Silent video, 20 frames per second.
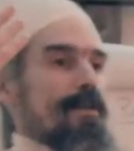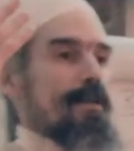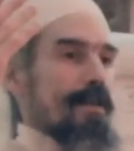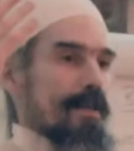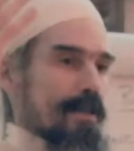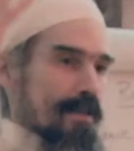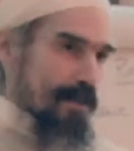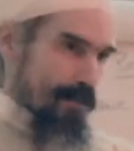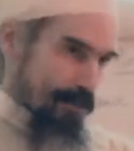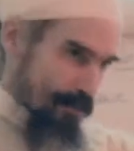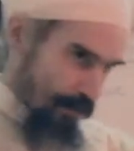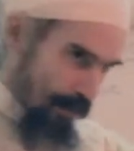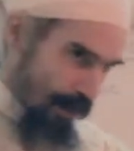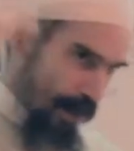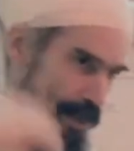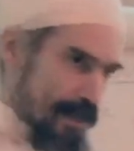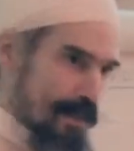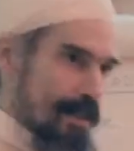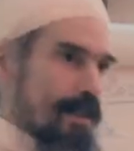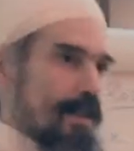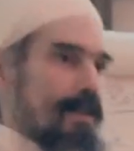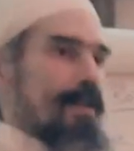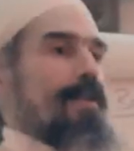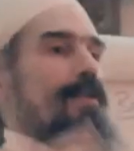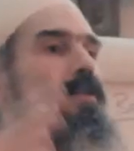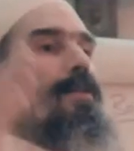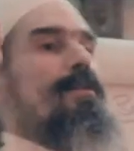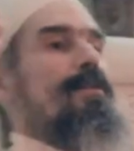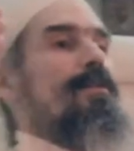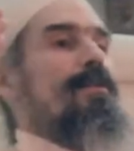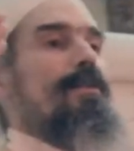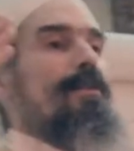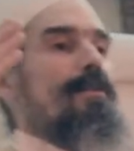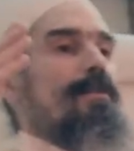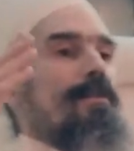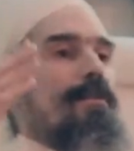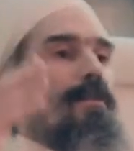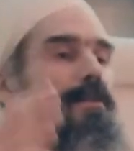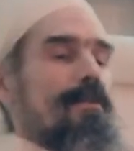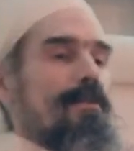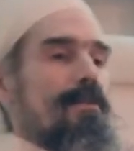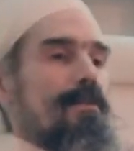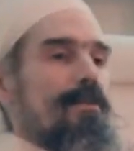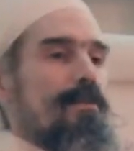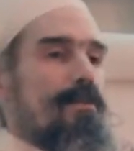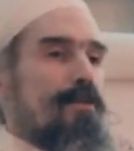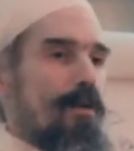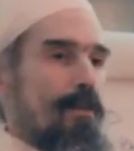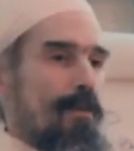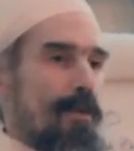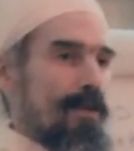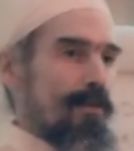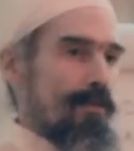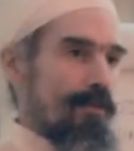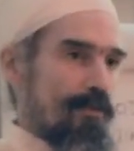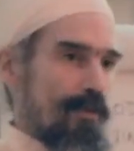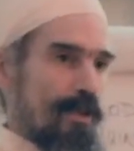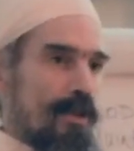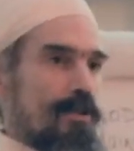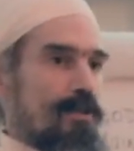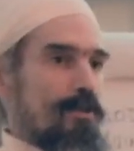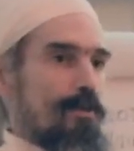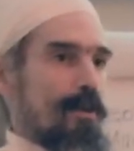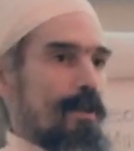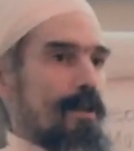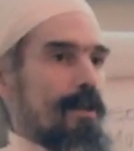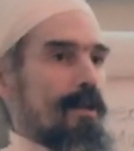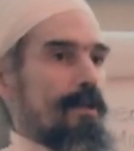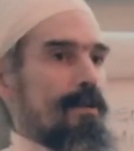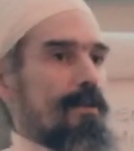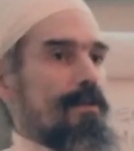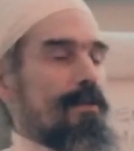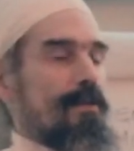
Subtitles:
Let's invite it in, so we can finish with it.